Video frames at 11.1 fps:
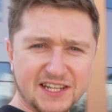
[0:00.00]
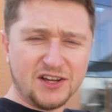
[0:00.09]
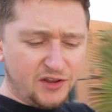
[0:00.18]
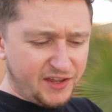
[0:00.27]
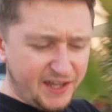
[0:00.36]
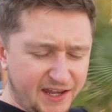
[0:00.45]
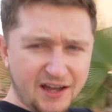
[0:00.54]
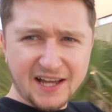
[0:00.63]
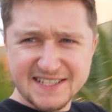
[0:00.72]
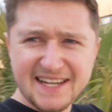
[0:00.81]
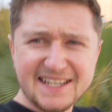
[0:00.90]
got the
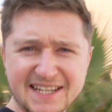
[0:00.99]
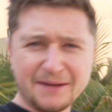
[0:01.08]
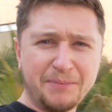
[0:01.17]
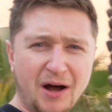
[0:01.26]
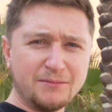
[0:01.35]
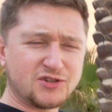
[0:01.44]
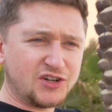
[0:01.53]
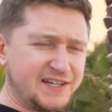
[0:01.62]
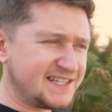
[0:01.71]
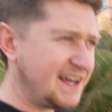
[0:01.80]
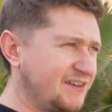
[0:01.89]
aesthetic palm
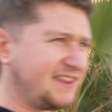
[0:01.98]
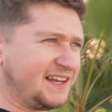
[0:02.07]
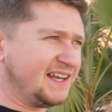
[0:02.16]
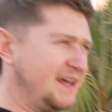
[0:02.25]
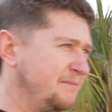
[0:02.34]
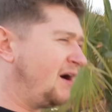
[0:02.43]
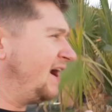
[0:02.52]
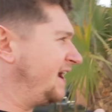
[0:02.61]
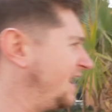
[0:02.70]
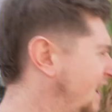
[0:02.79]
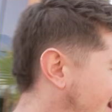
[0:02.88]
trees and everything
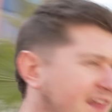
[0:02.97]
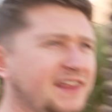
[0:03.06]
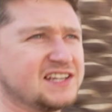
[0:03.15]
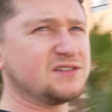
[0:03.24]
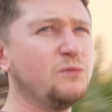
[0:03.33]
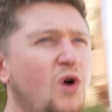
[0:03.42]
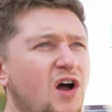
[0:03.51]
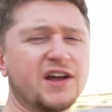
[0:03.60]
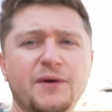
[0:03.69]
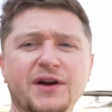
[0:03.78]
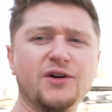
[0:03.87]
nearby. There's some
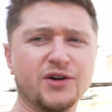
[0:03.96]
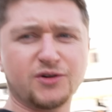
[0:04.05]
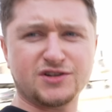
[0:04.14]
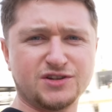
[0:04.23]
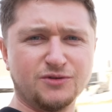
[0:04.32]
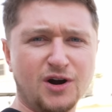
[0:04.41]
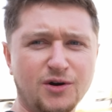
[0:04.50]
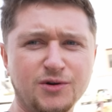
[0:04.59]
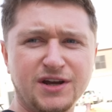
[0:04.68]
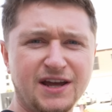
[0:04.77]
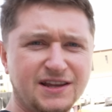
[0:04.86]
work going on across the
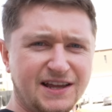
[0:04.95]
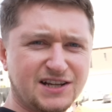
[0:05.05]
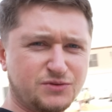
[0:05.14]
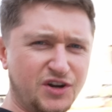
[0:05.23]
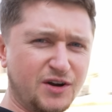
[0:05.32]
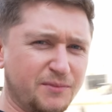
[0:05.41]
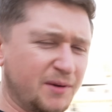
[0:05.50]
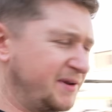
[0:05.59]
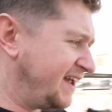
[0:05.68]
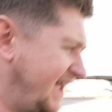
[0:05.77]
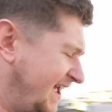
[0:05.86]
road. That's what you can
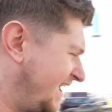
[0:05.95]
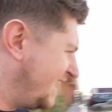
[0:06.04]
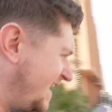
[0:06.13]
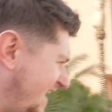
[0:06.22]
probably hear.